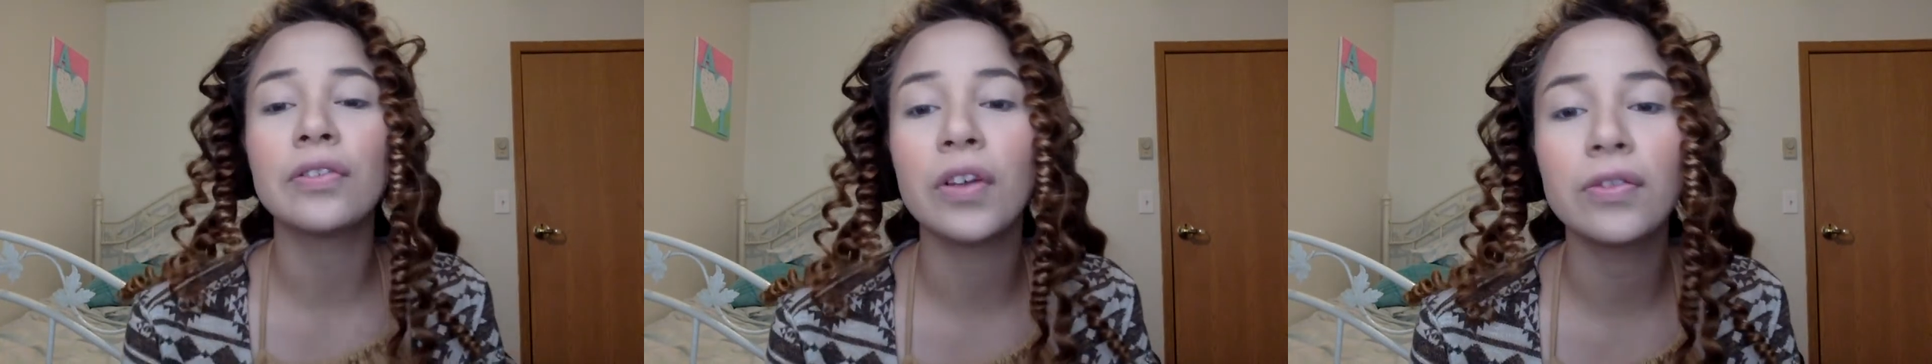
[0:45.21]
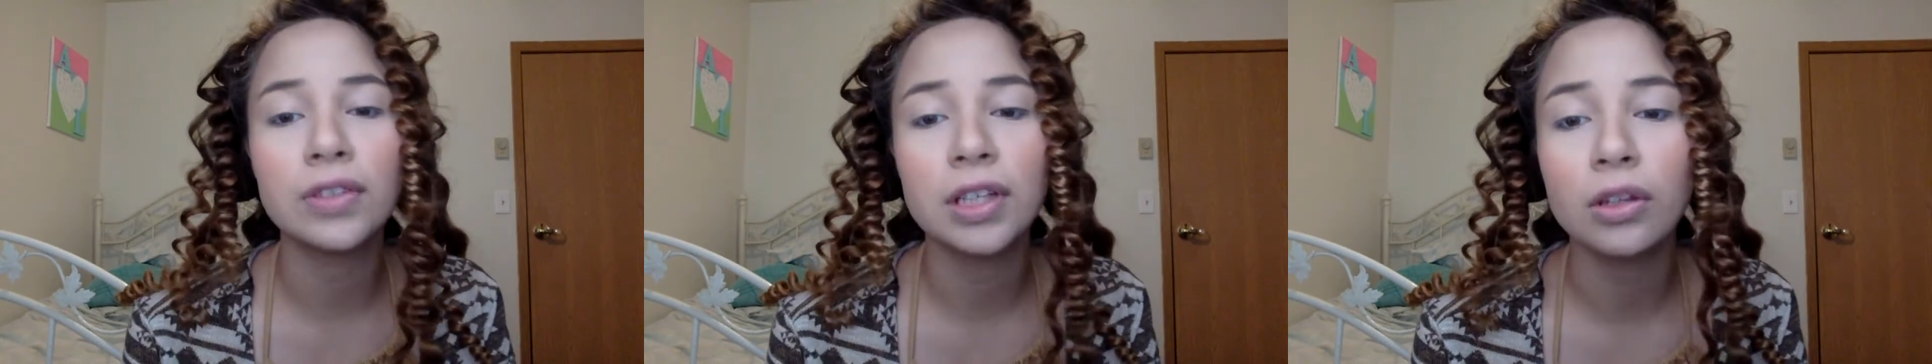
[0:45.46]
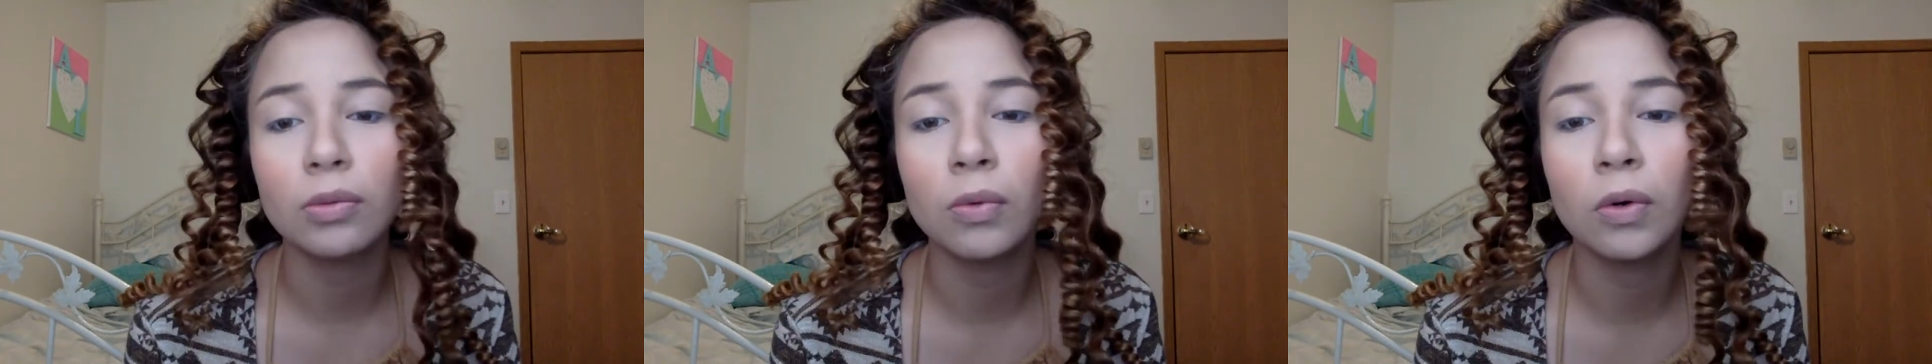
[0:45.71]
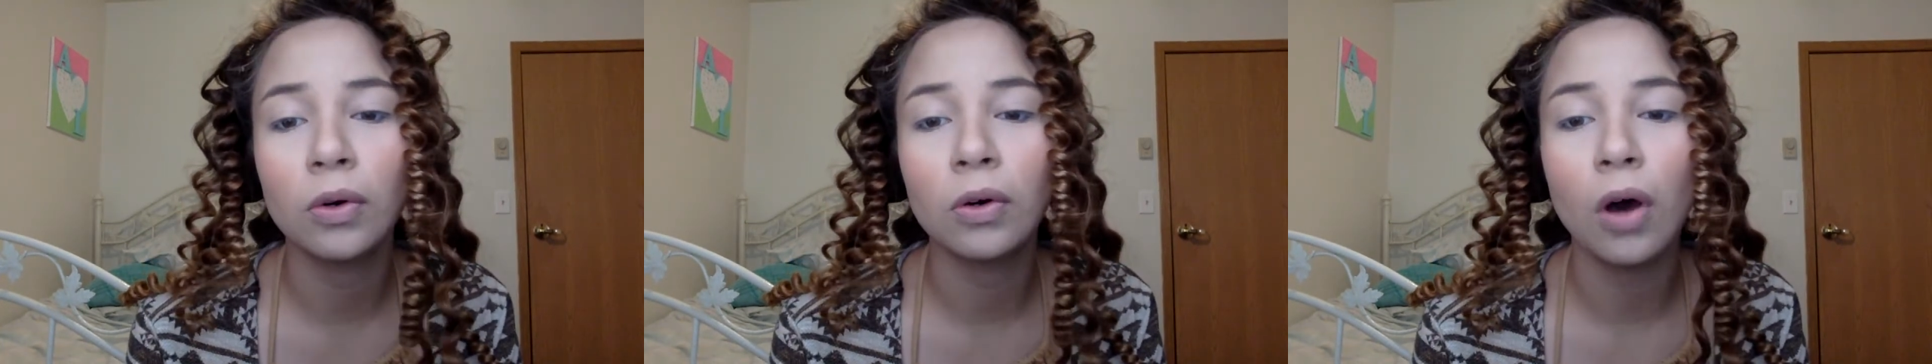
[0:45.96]
15th
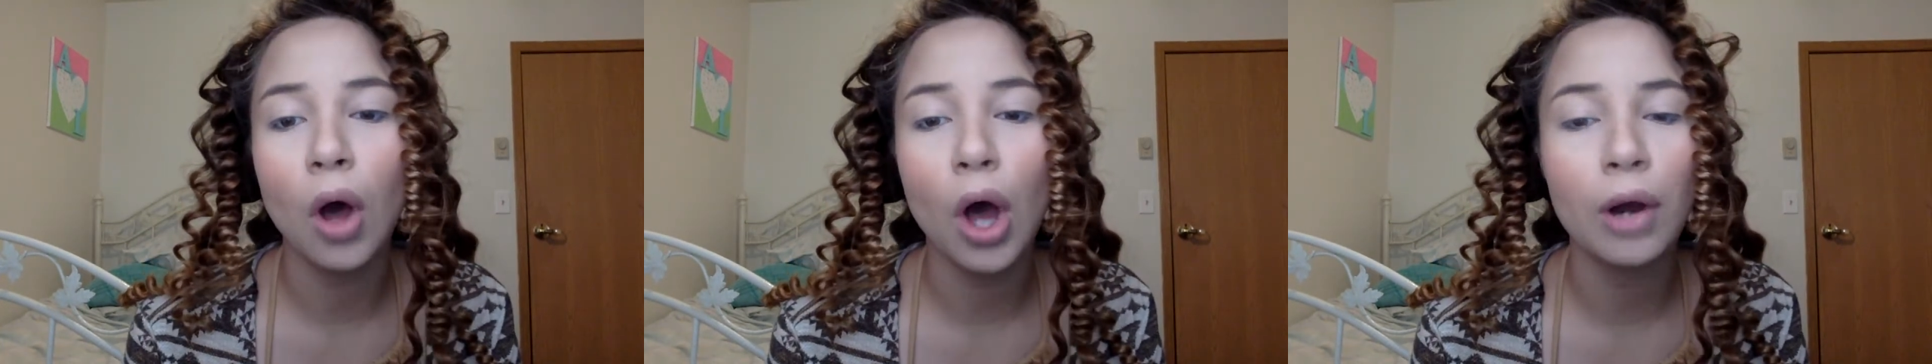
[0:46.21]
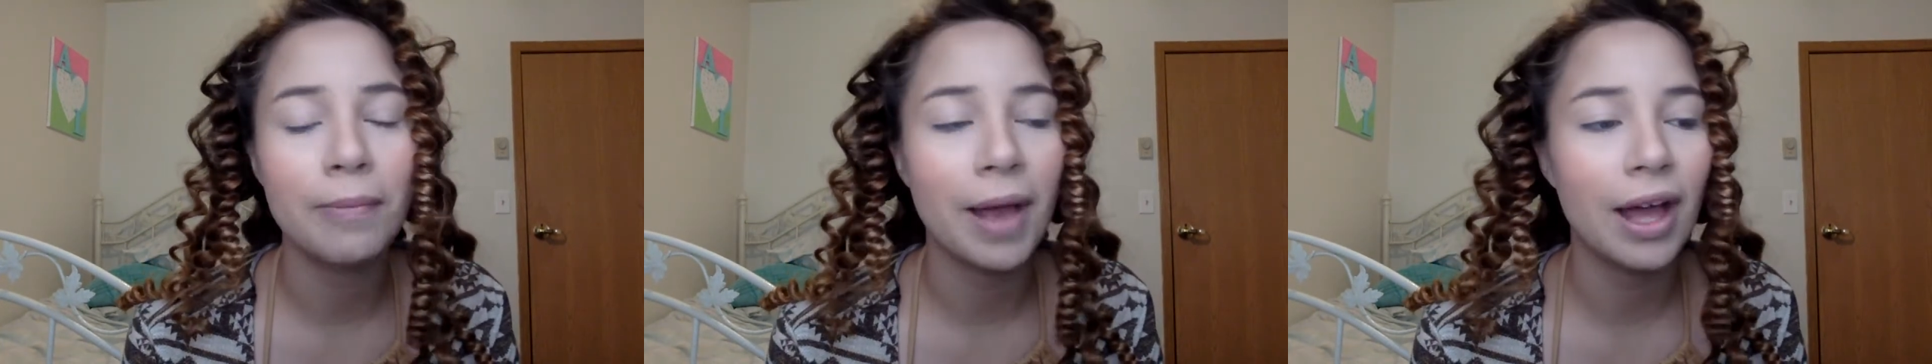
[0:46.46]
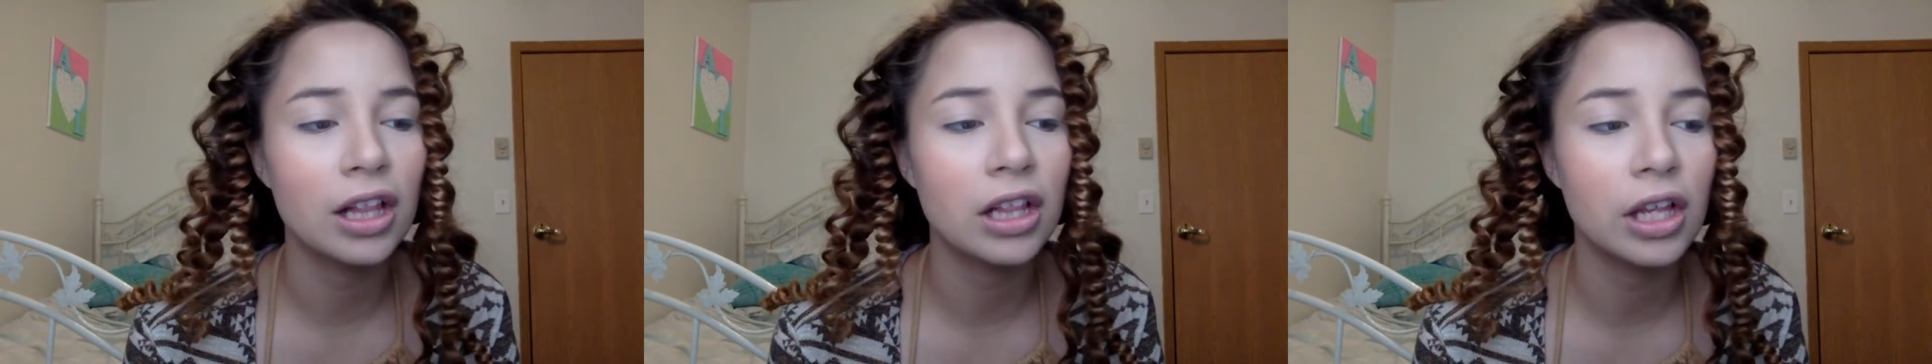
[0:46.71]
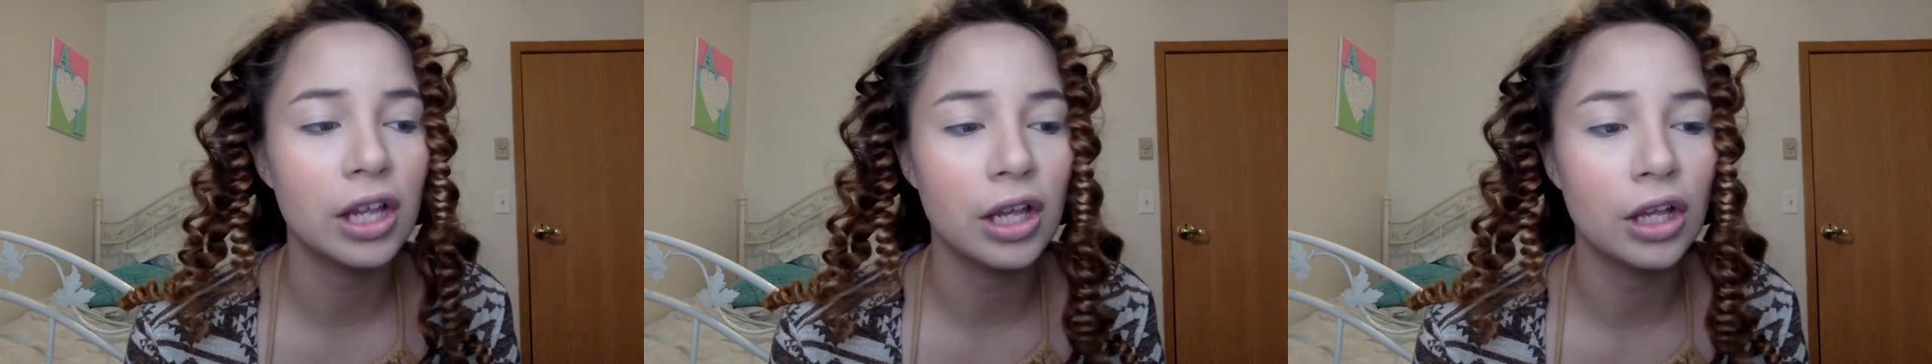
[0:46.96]
will
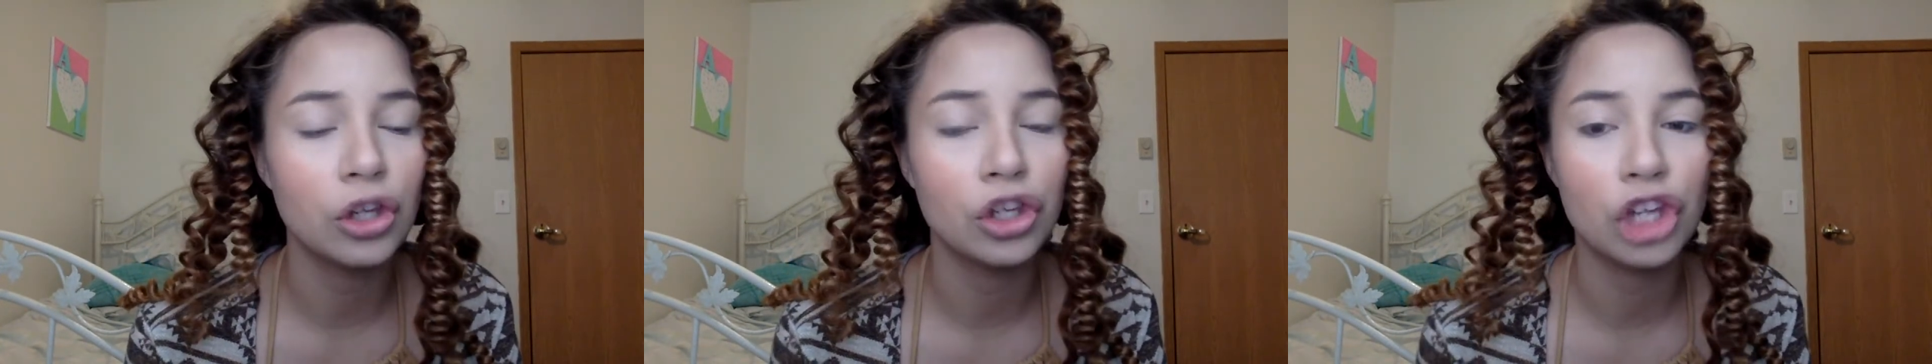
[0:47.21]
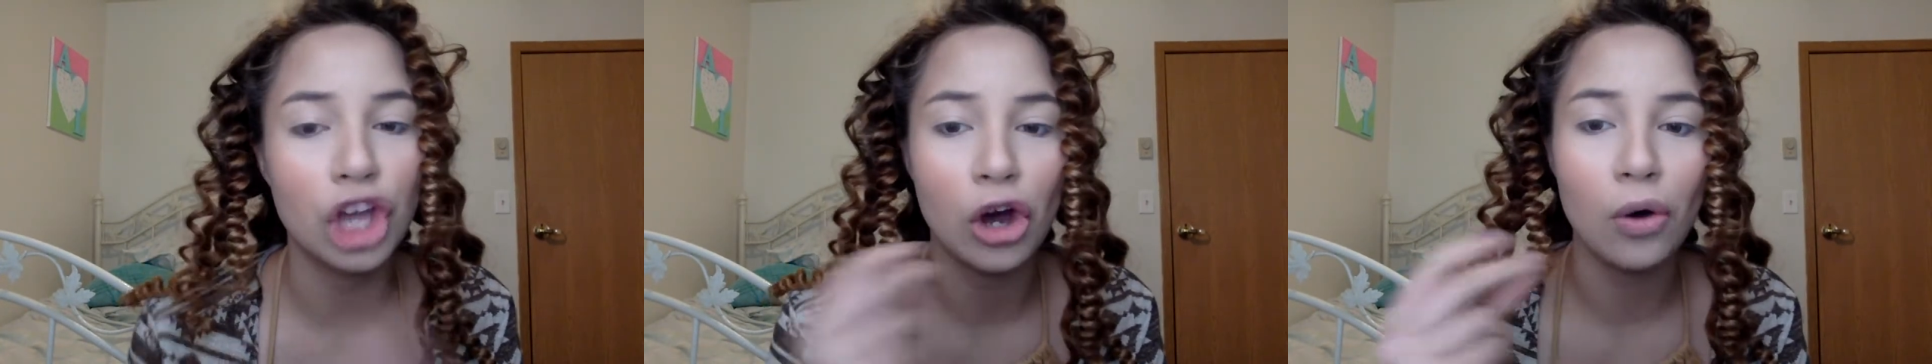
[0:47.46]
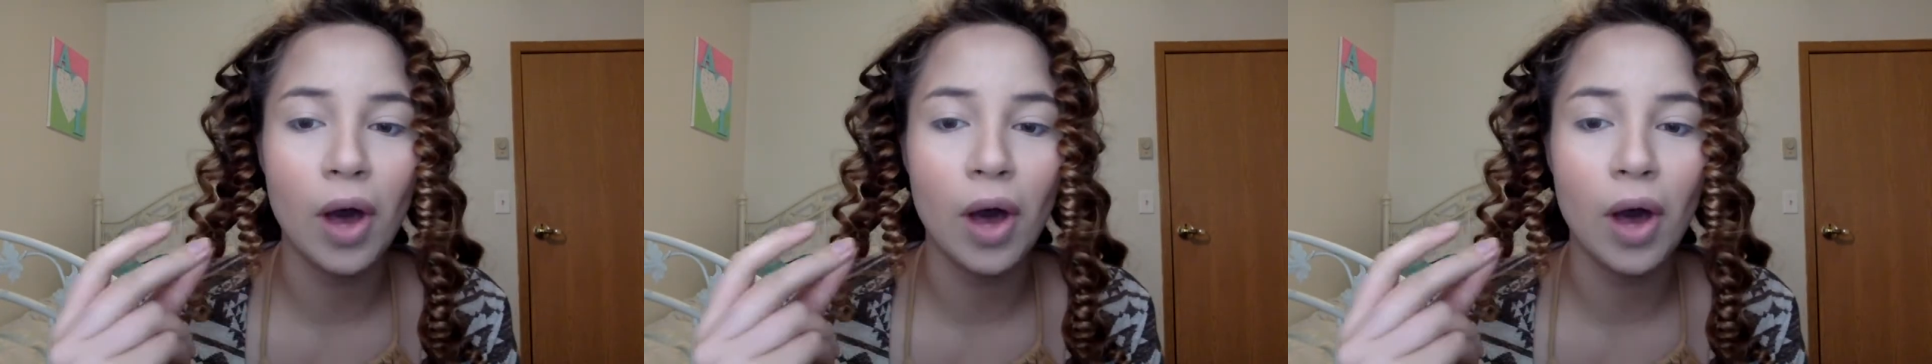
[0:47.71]
automatically know